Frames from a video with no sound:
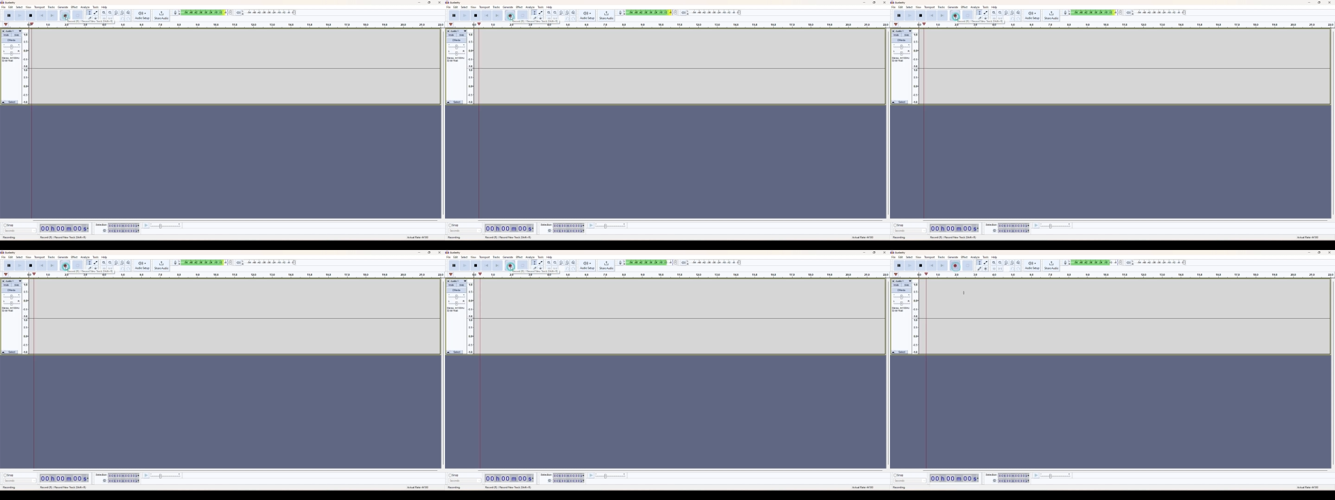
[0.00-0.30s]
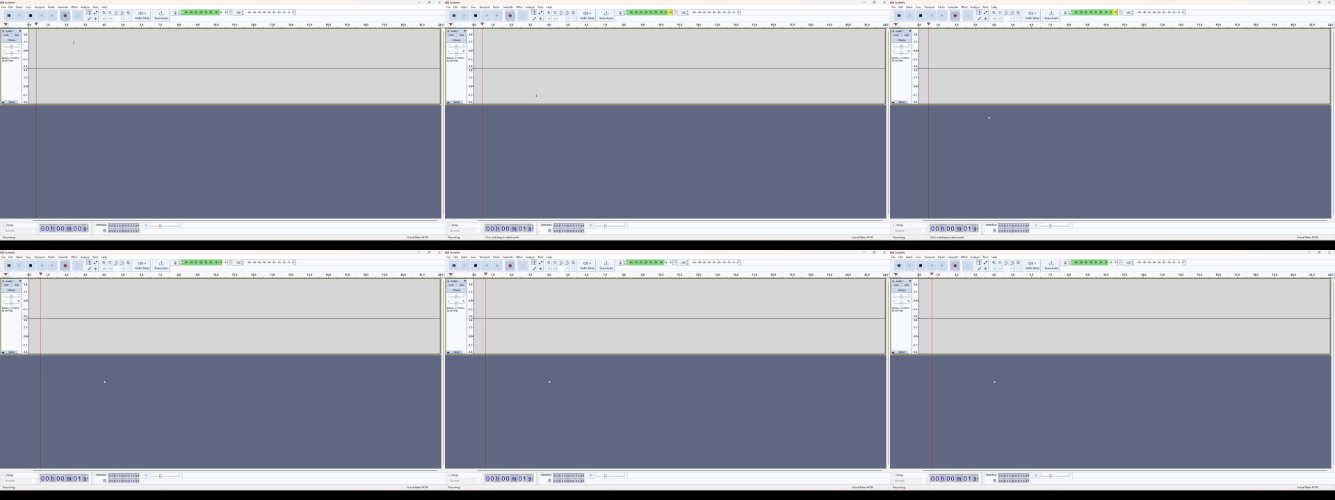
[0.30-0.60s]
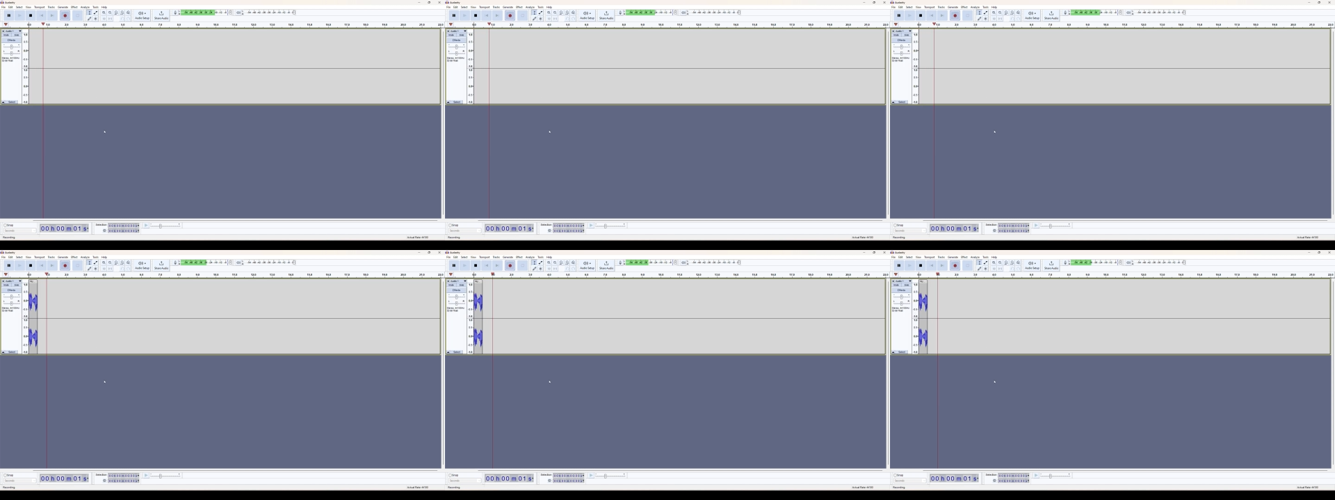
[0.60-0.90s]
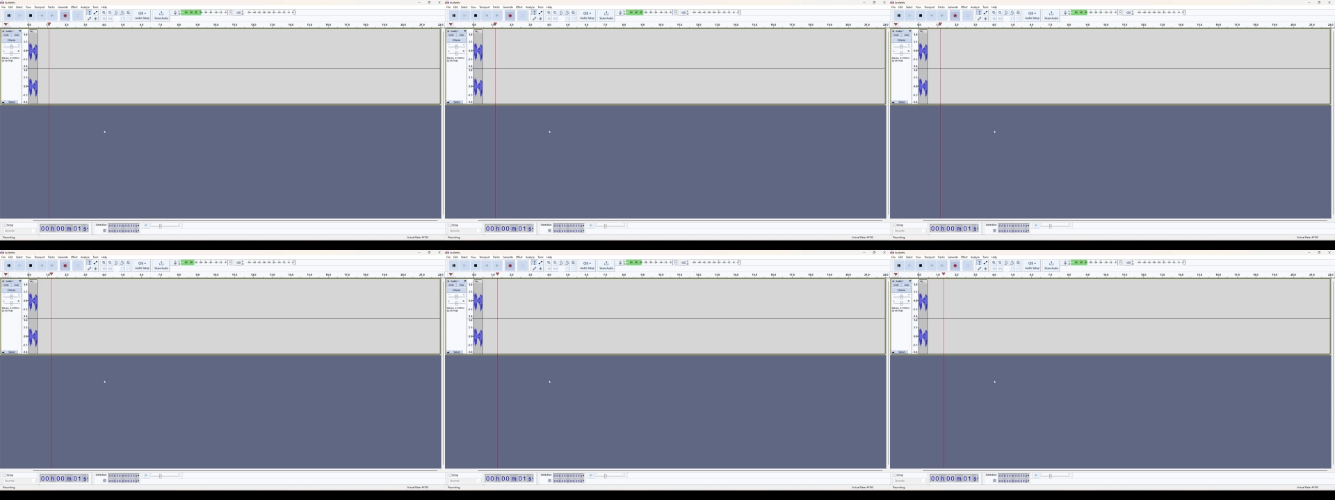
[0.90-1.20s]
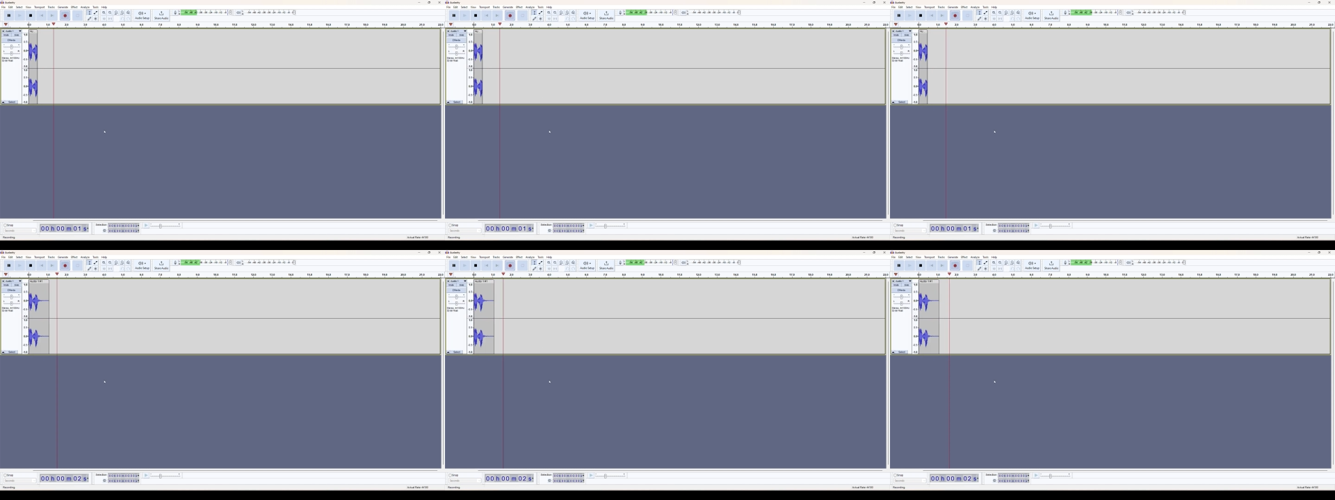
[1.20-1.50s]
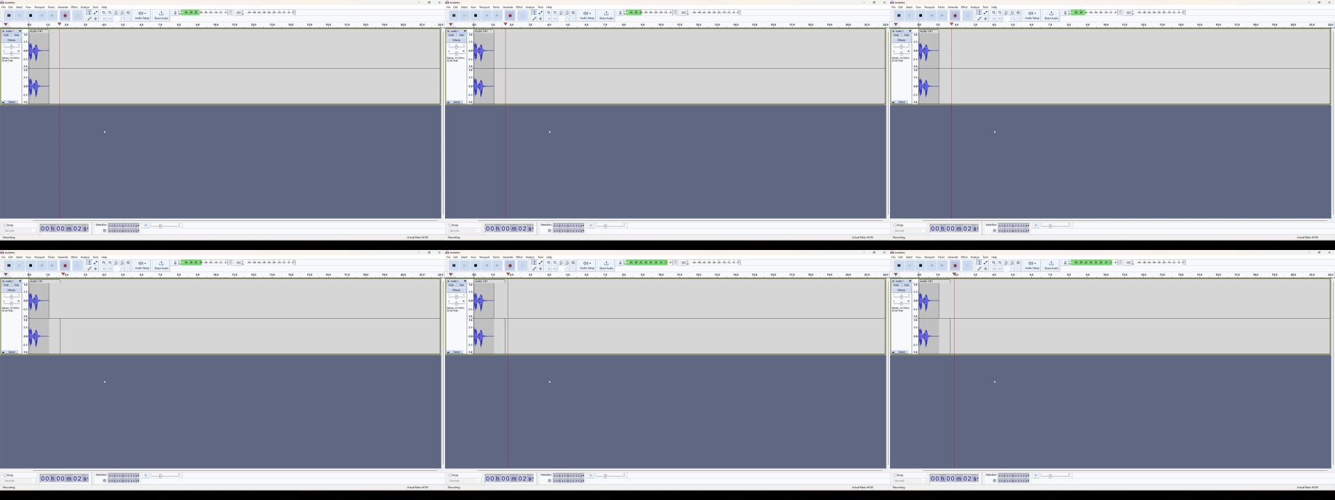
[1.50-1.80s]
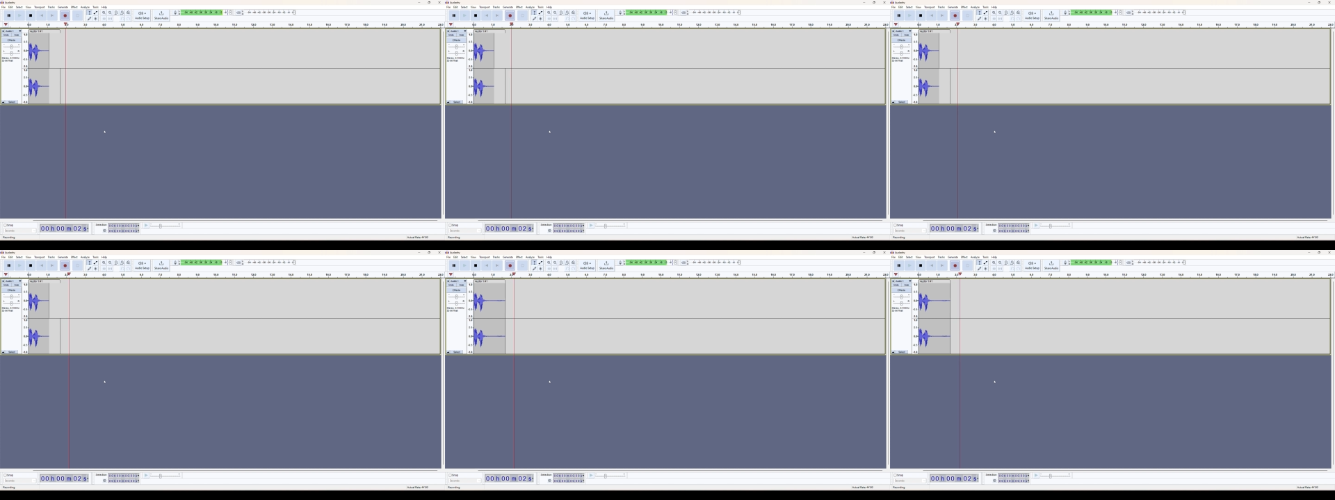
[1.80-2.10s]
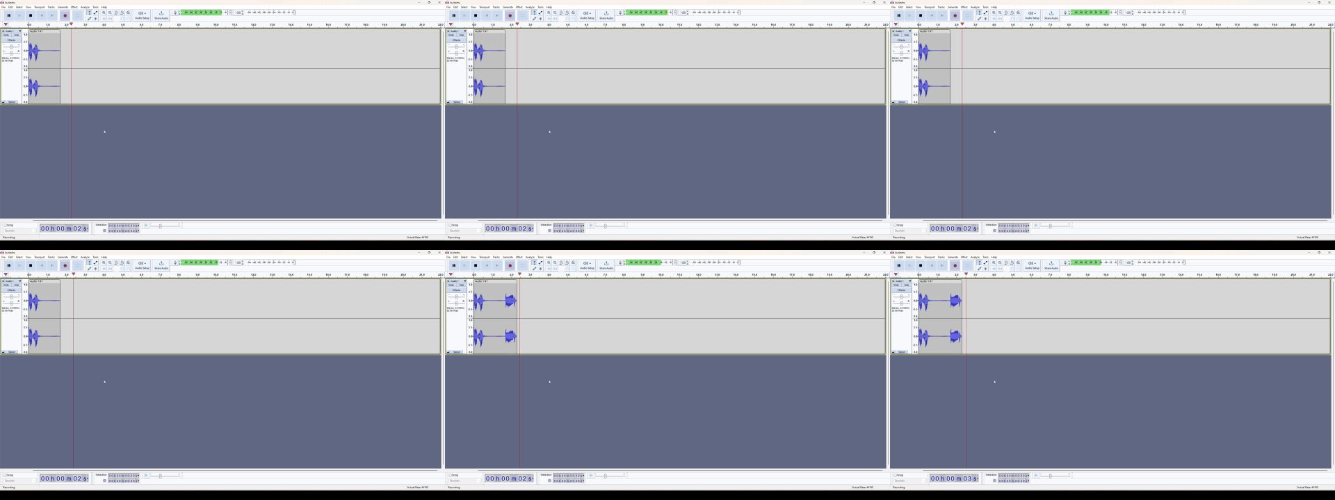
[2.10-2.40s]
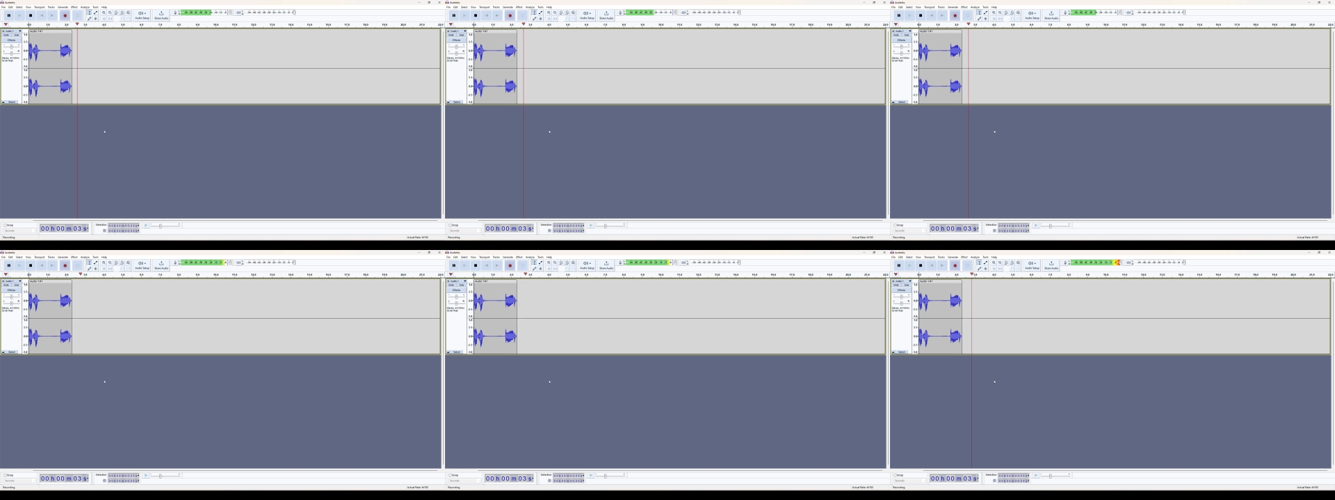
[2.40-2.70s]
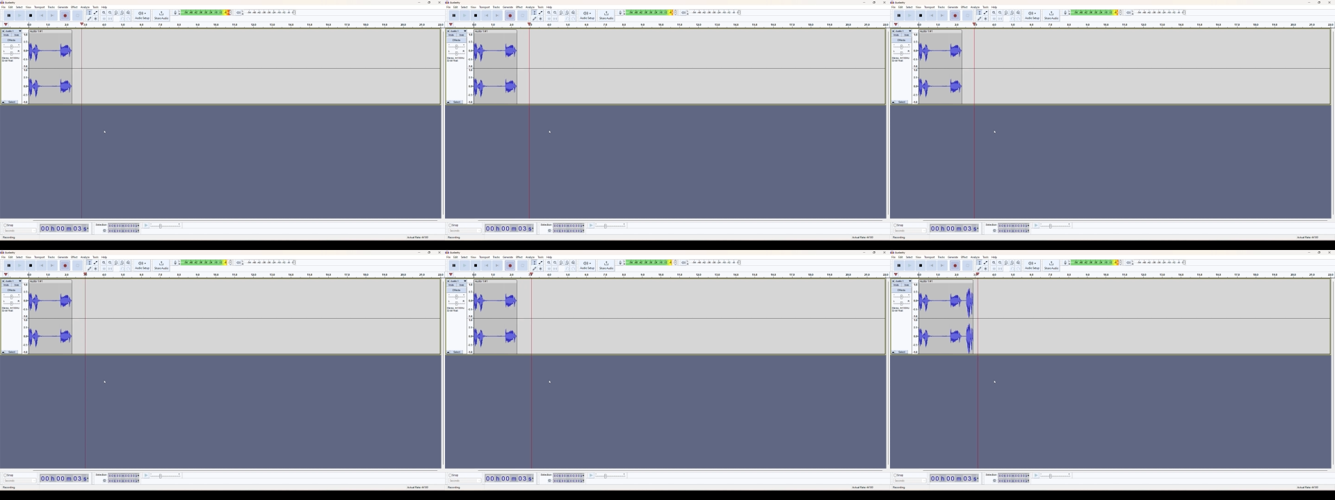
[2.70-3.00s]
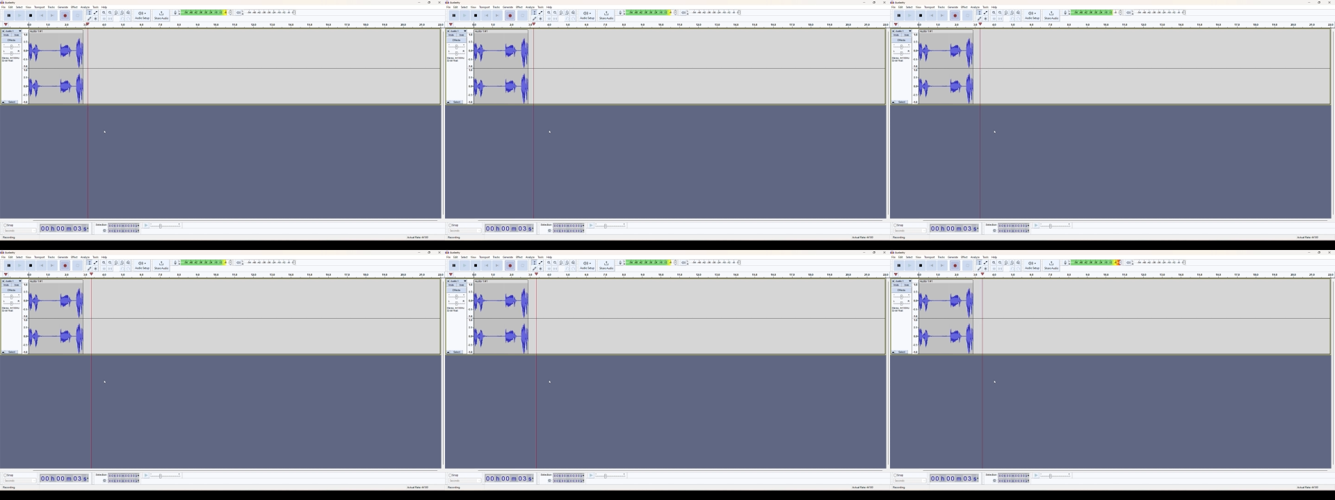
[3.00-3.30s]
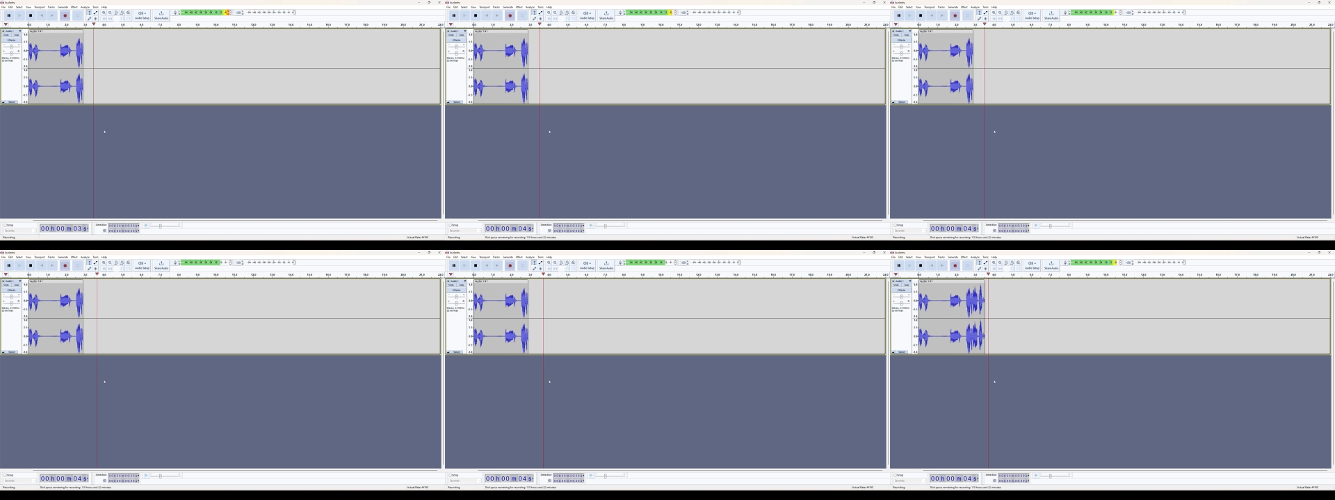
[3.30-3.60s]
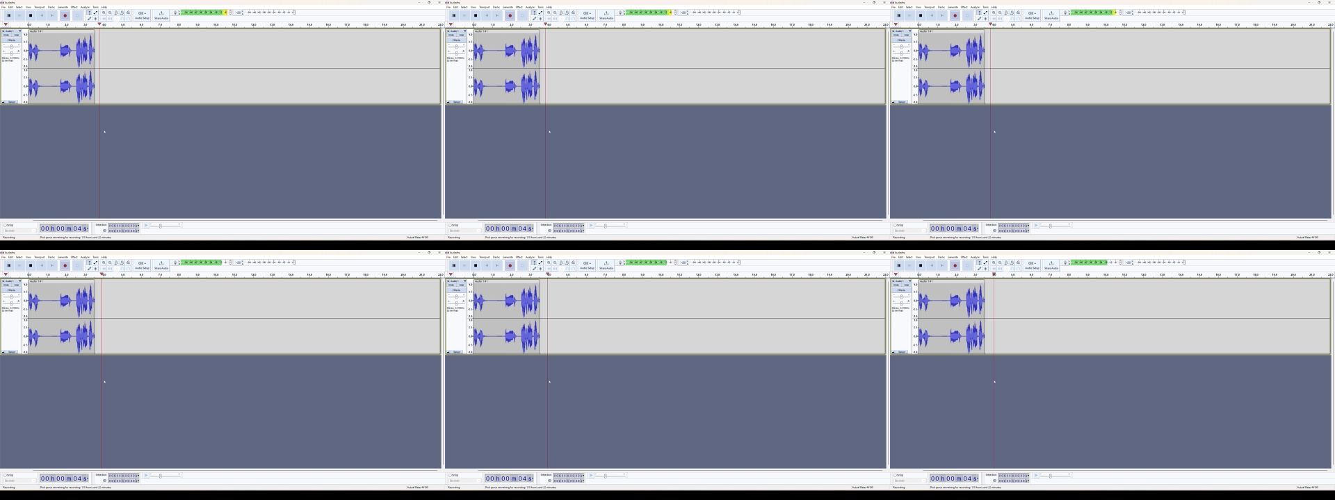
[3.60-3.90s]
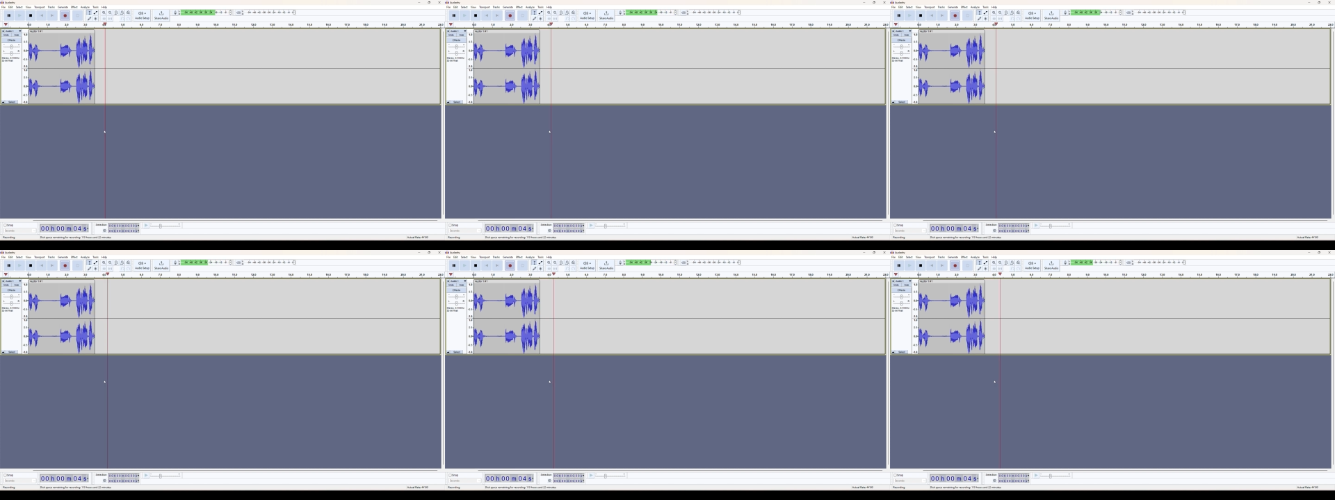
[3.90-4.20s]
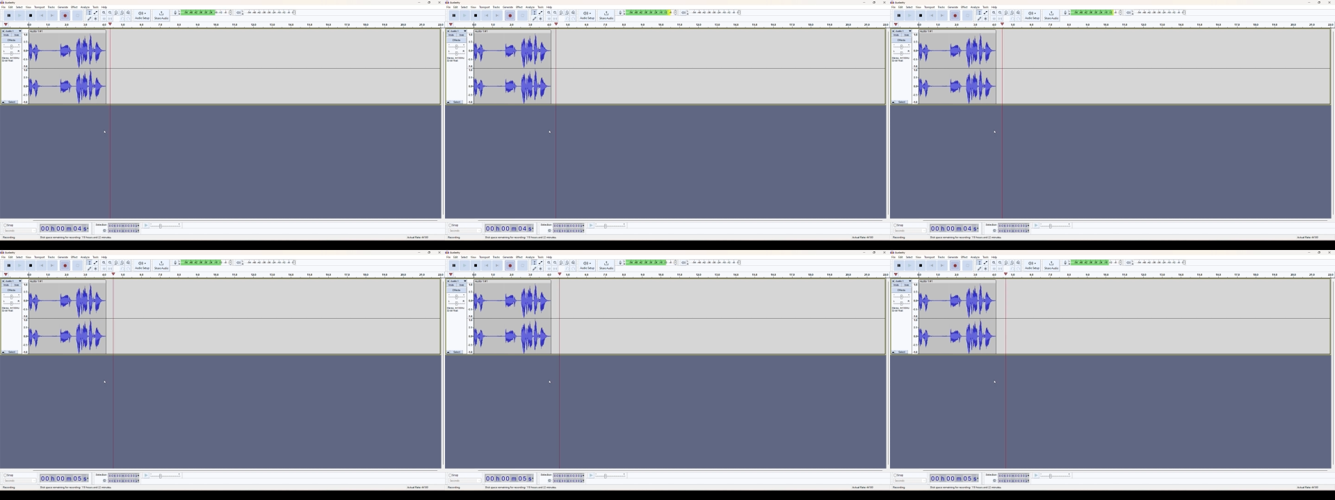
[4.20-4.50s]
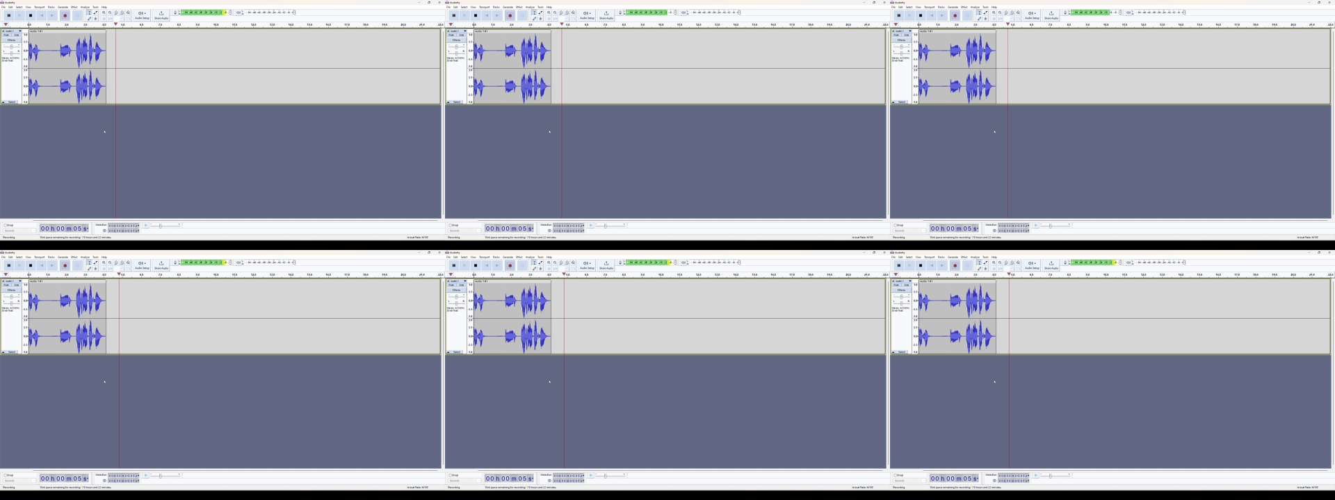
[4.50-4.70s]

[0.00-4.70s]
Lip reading: Nobody's mouth can be seen.